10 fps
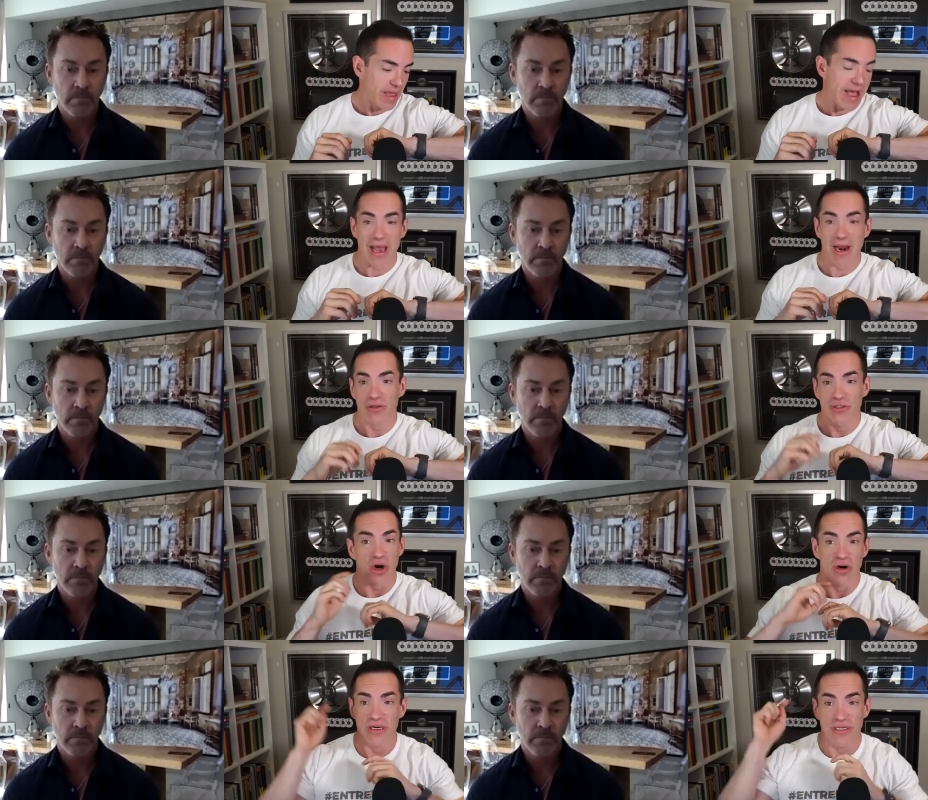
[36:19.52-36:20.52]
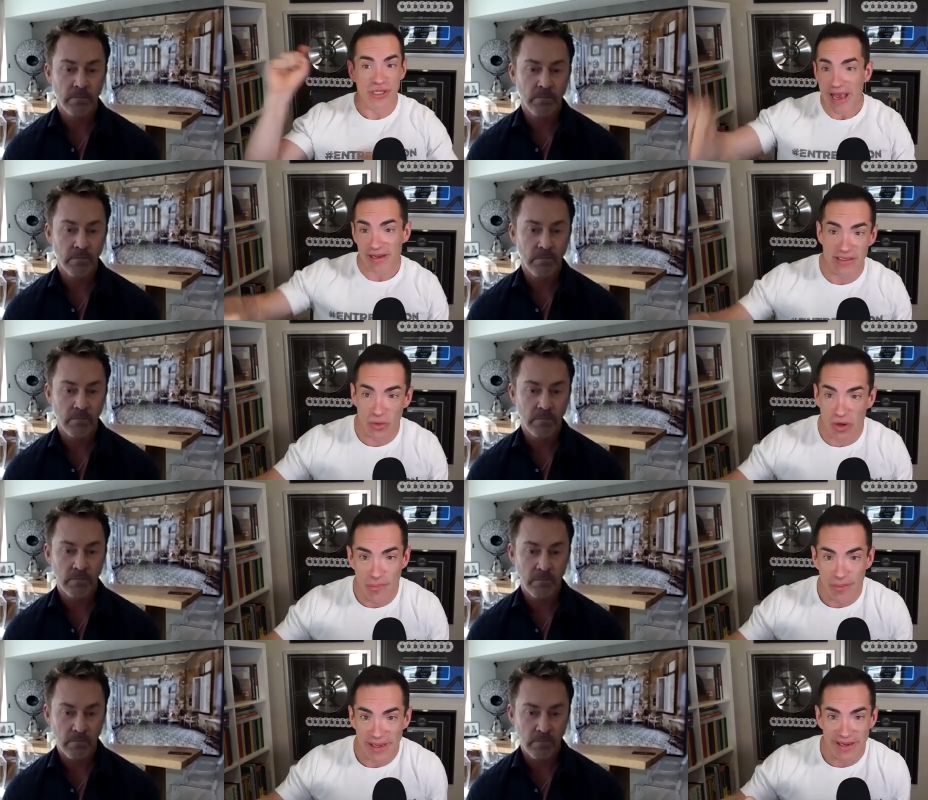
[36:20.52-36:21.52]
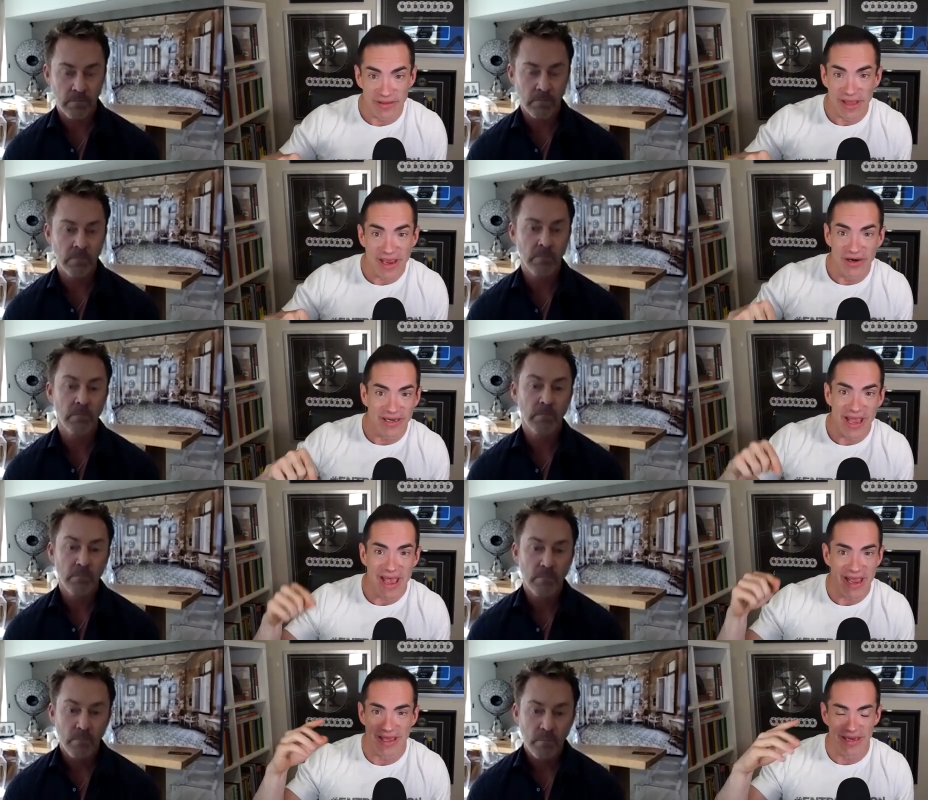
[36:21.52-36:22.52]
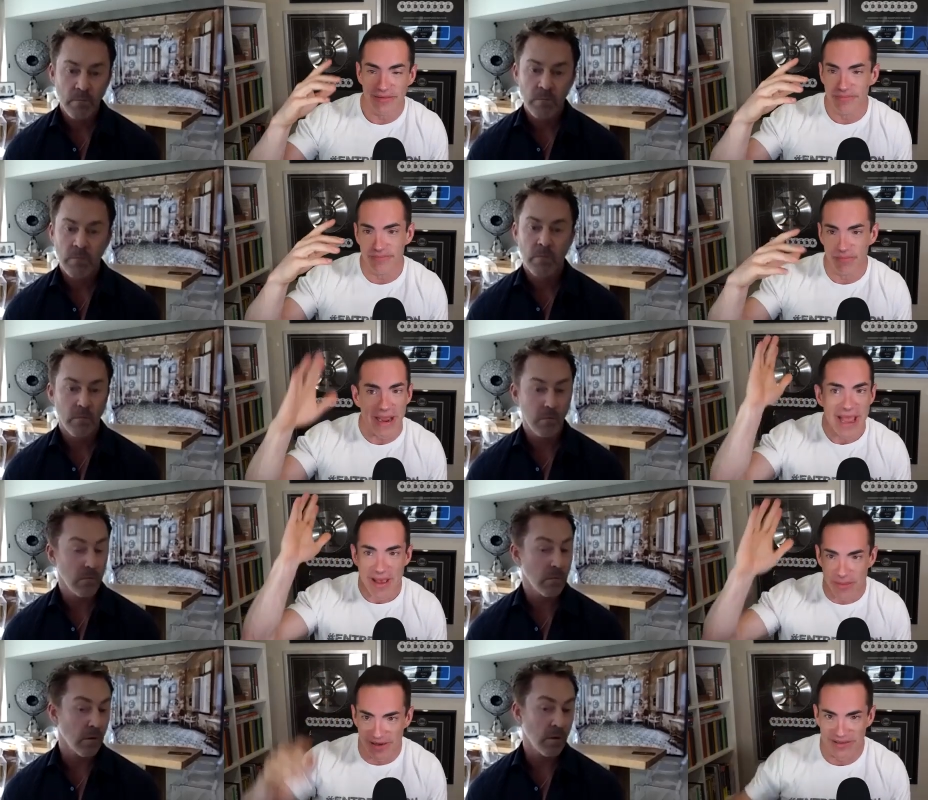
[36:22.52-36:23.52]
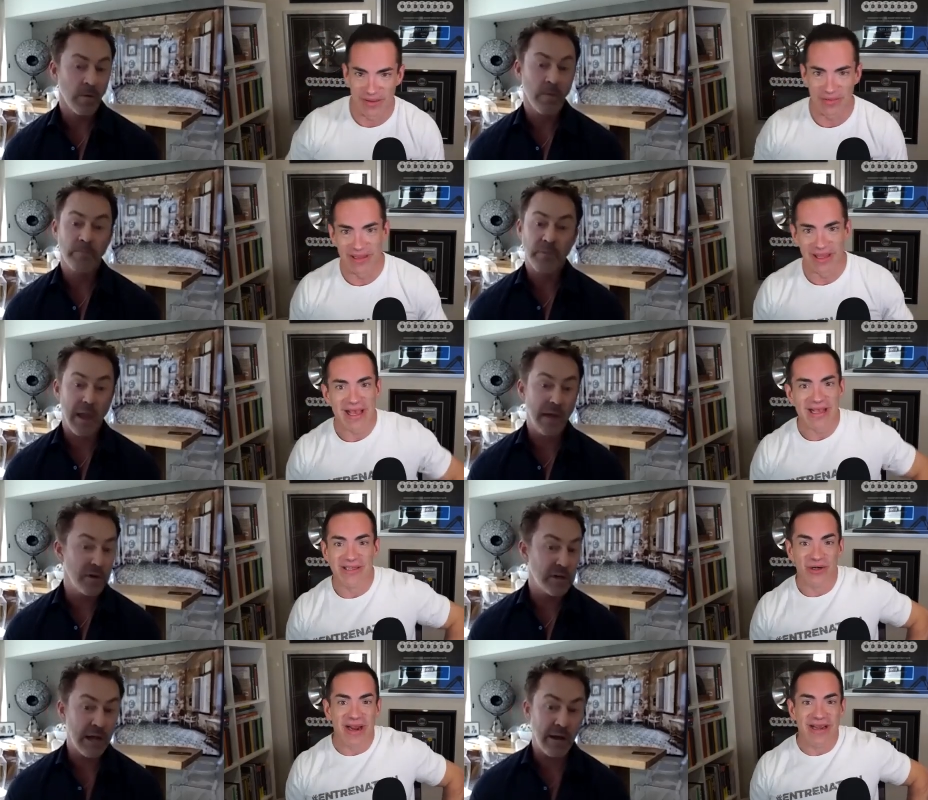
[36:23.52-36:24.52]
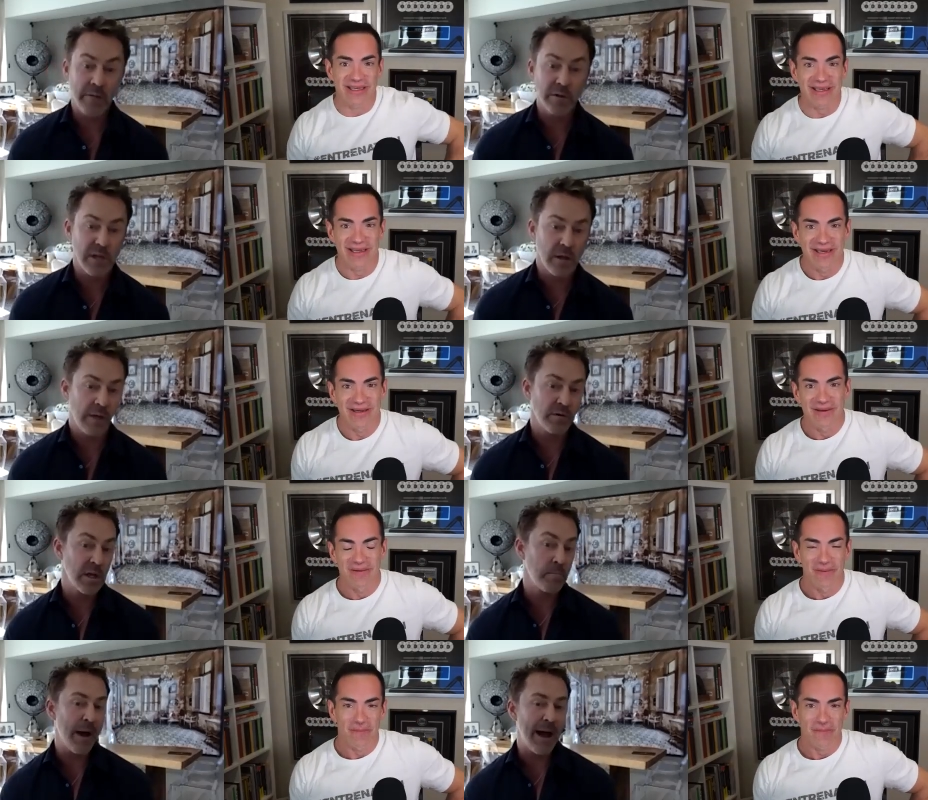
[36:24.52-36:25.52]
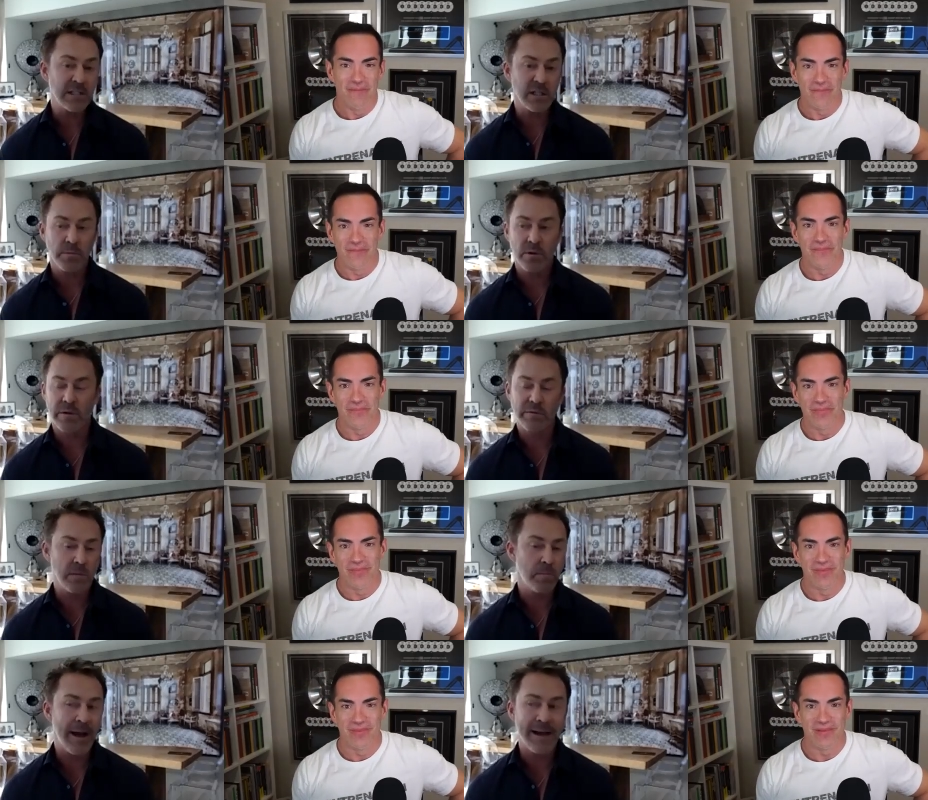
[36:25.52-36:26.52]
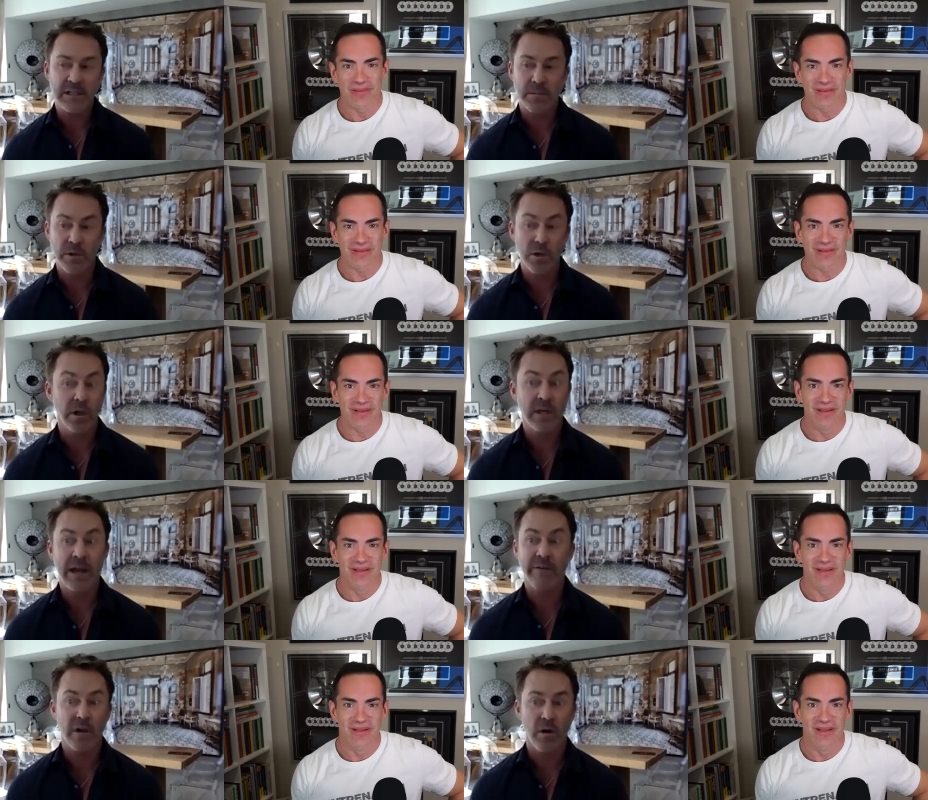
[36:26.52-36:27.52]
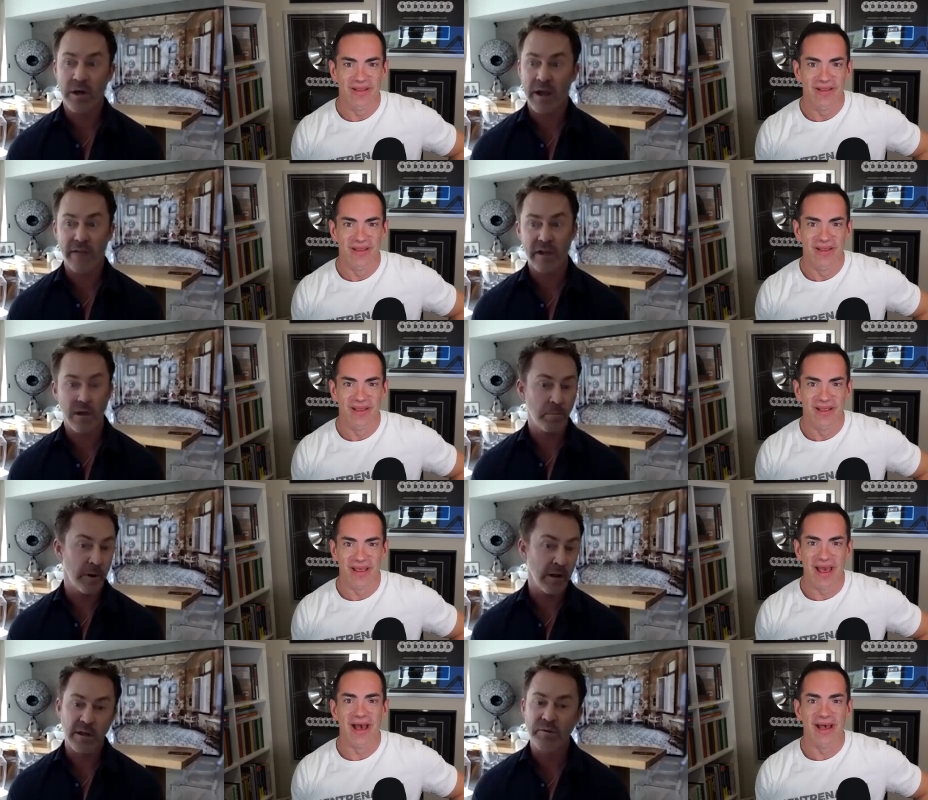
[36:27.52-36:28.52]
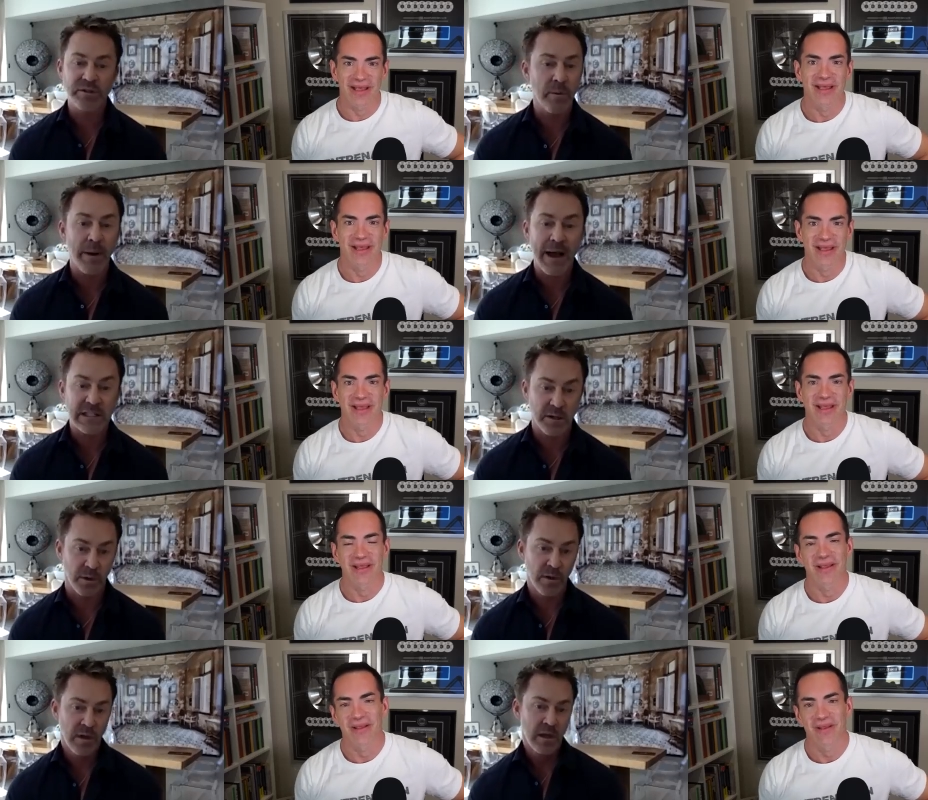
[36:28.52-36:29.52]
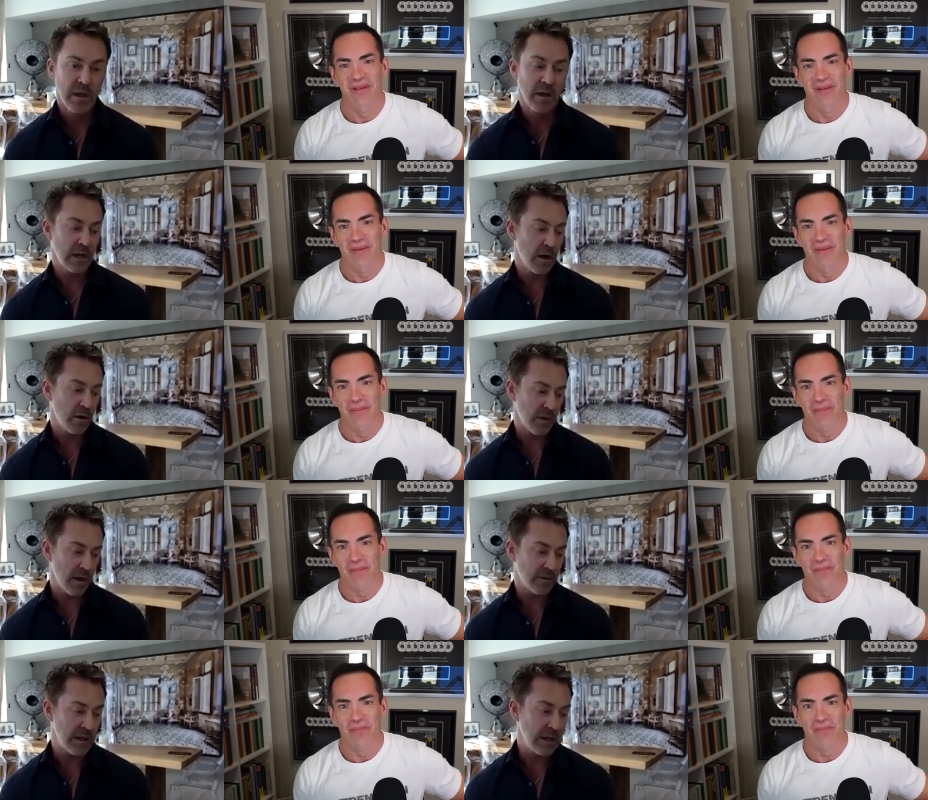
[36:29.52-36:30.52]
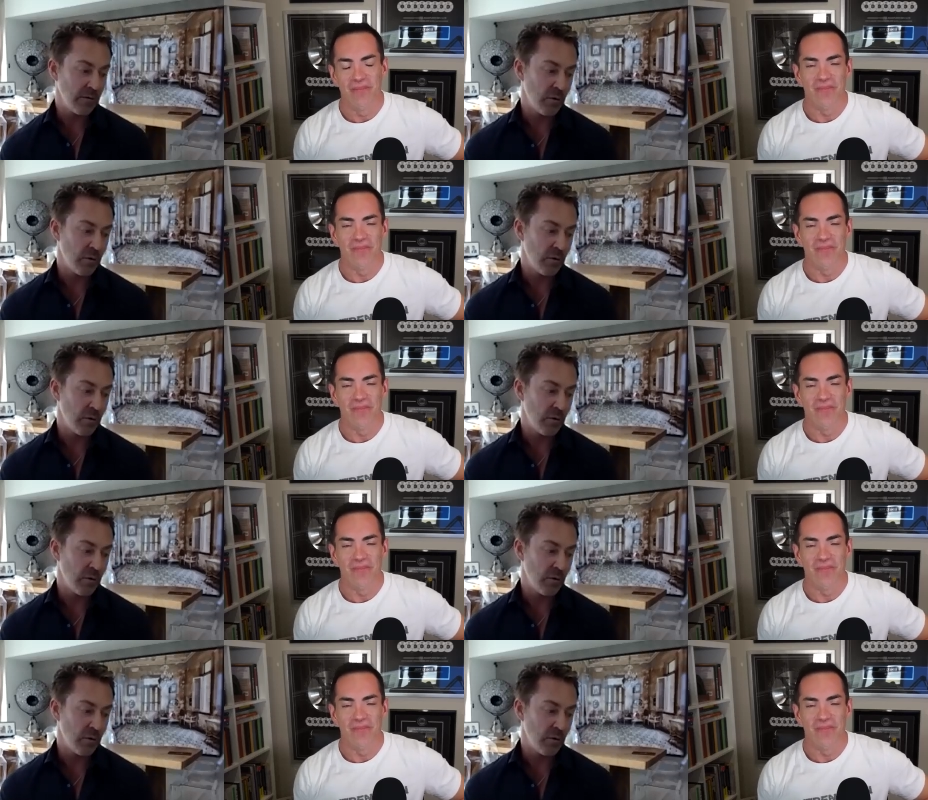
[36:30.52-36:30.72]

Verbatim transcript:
Speaker 1: I got to charter a jet because we're opening later today in Miami or something. Like that's every, crazy. It was,
Speaker 2: it was, impossible. It was impossible. You could never go to every opening. Yeah. It was impossible. You know, the, the,